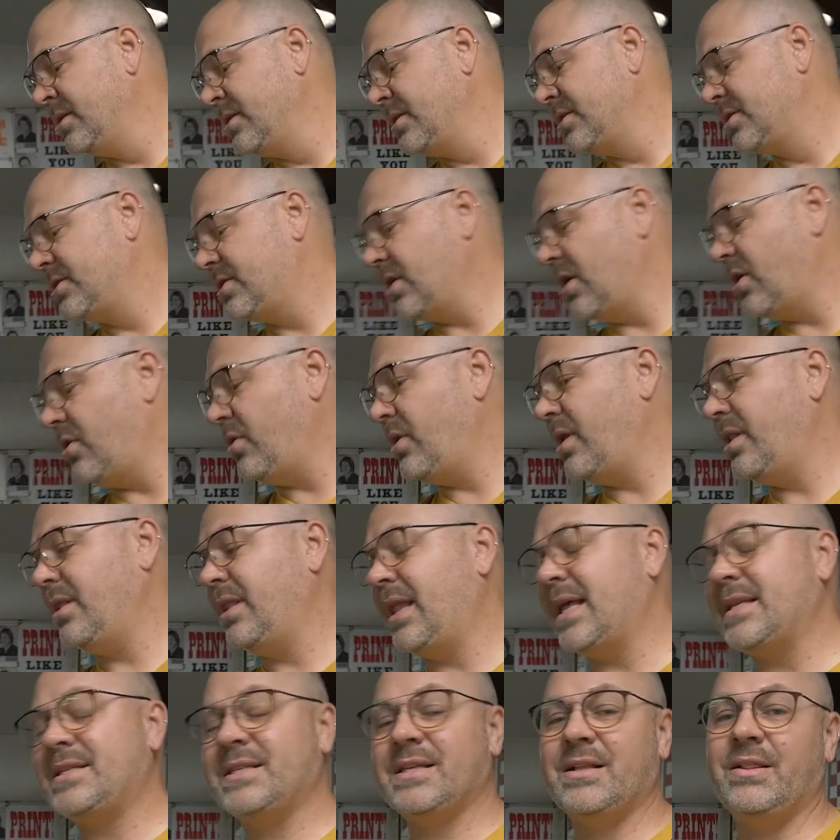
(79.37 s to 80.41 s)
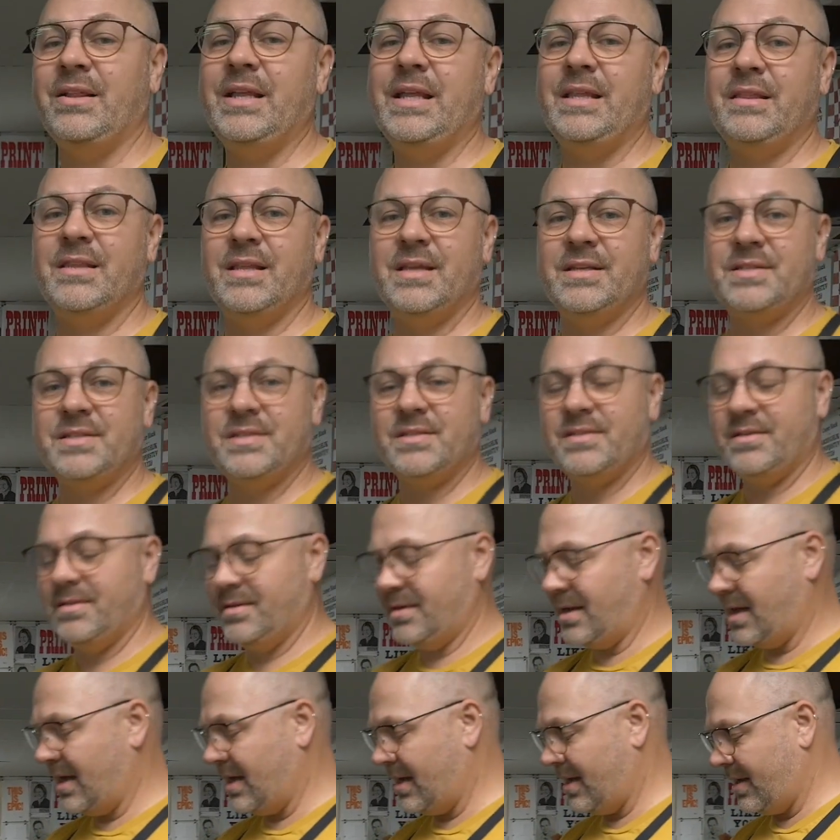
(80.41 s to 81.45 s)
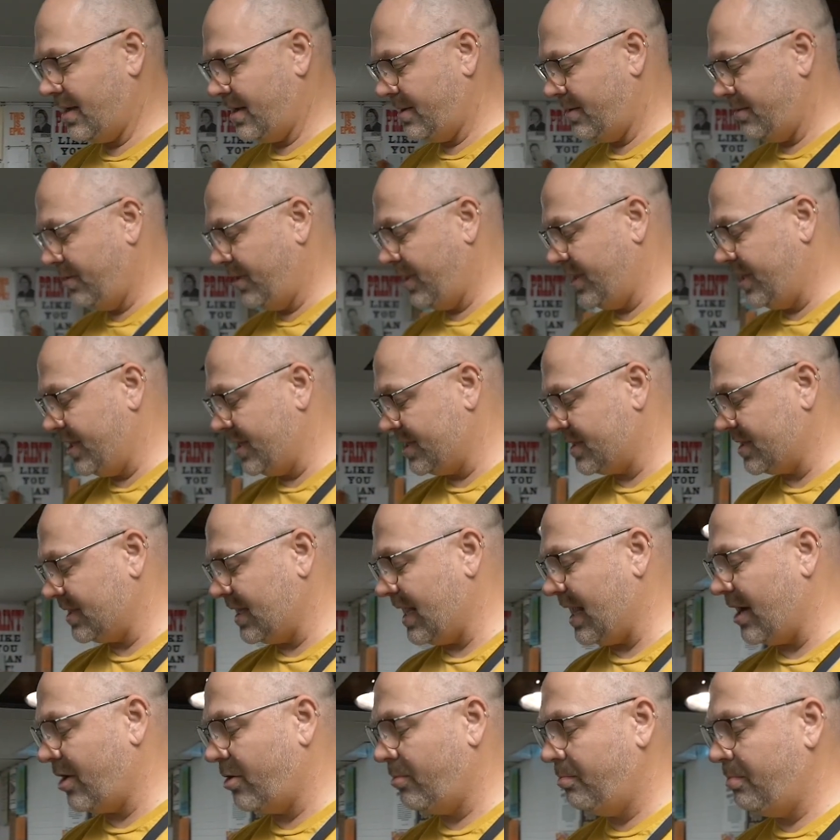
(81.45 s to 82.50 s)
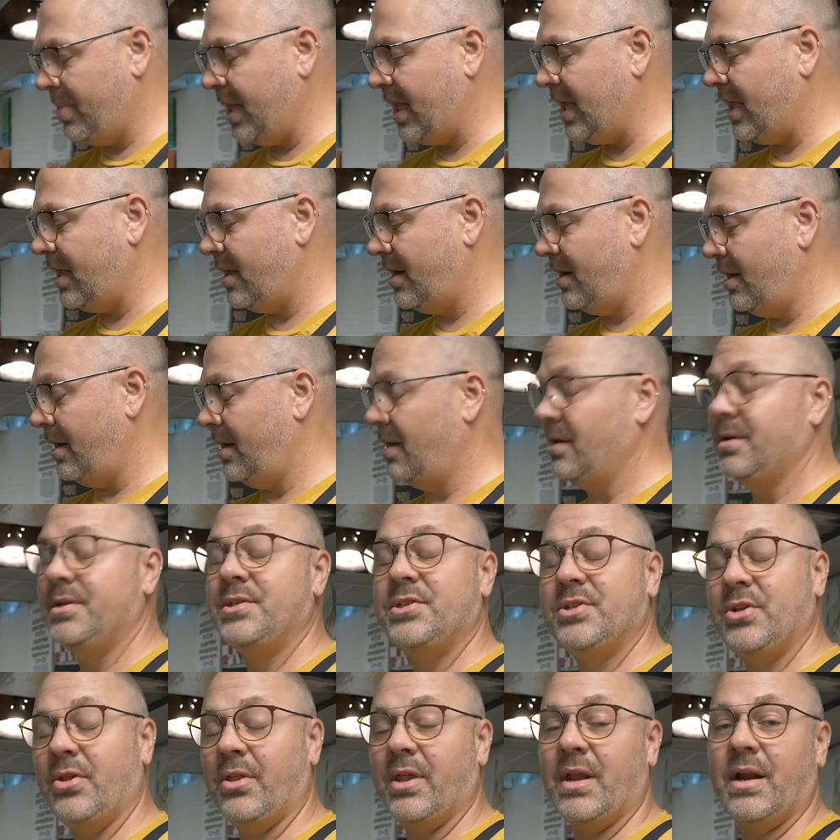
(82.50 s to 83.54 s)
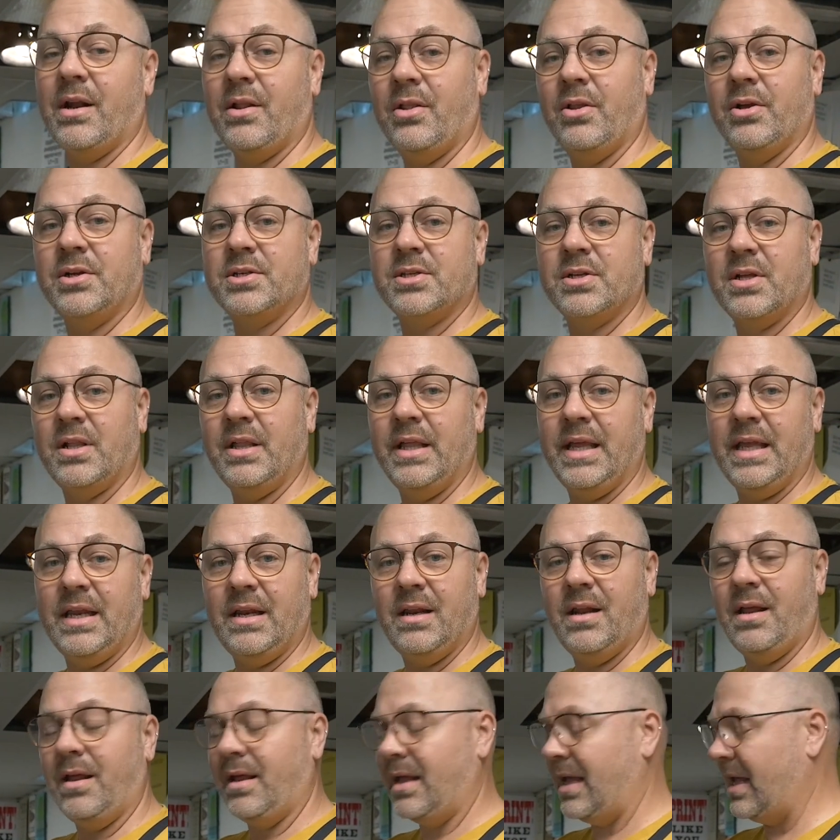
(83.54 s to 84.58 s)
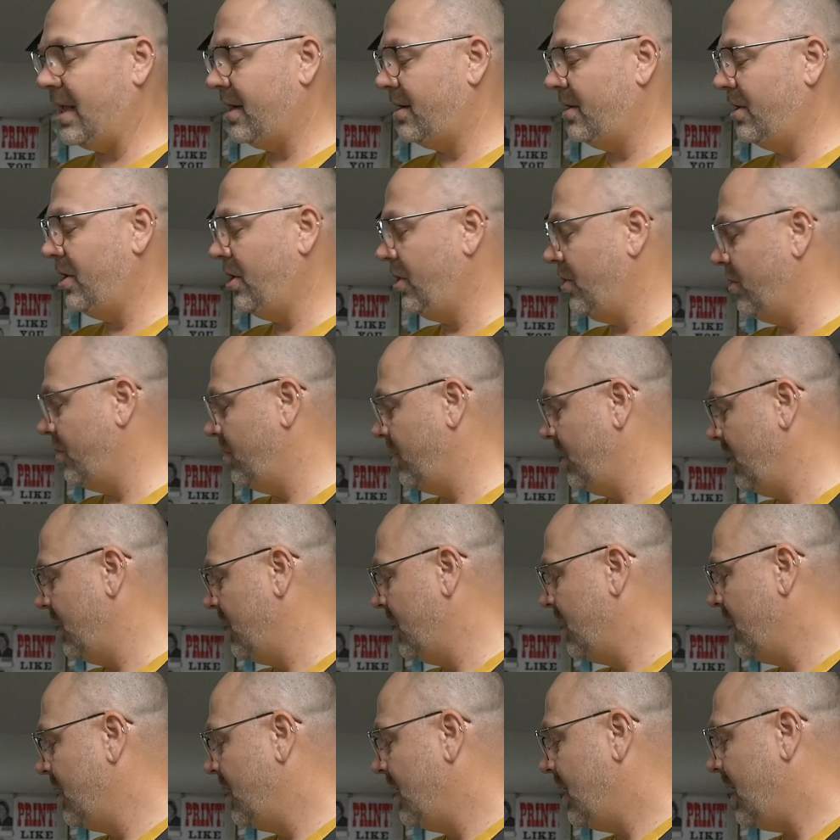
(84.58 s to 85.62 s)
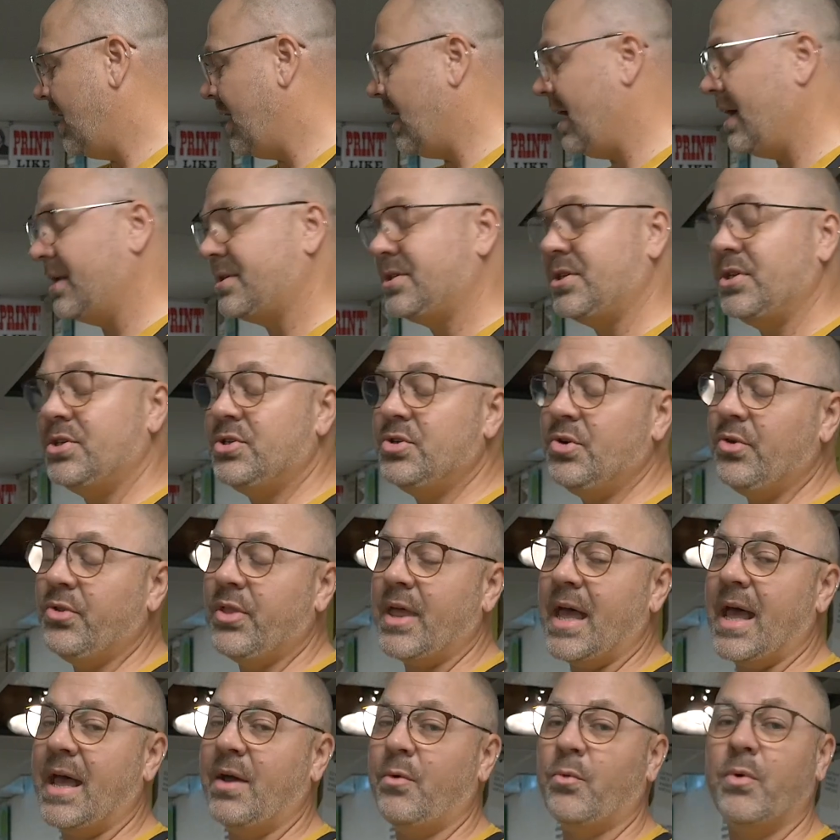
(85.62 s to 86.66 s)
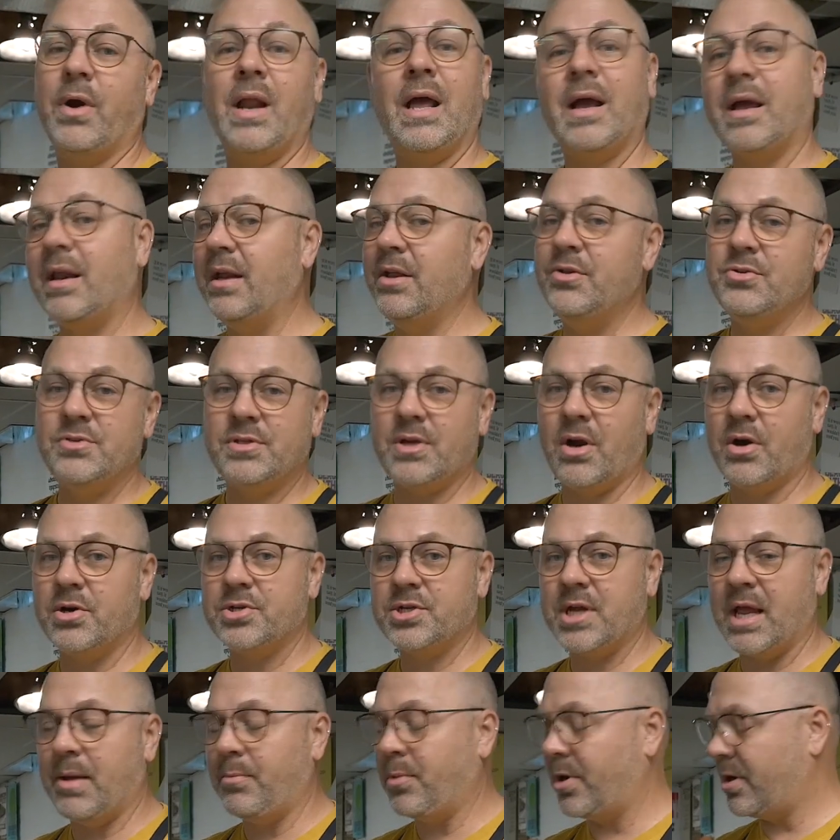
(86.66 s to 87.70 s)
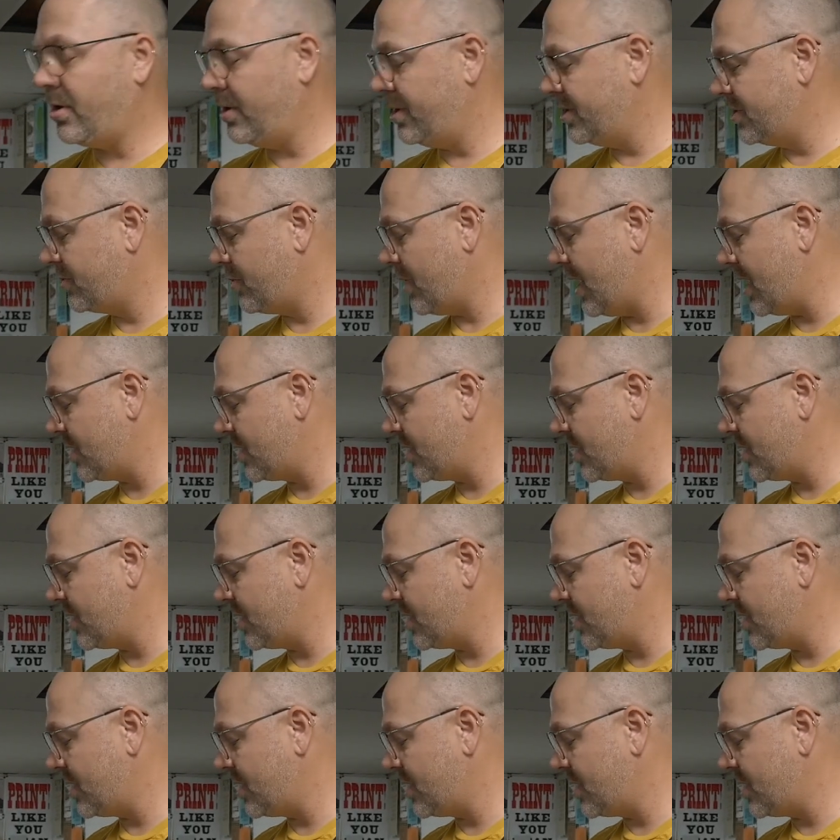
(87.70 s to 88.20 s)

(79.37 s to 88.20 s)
So let's clean this letter B so that it looks clean and new. To do that, we're not going to use harsh chemicals. We're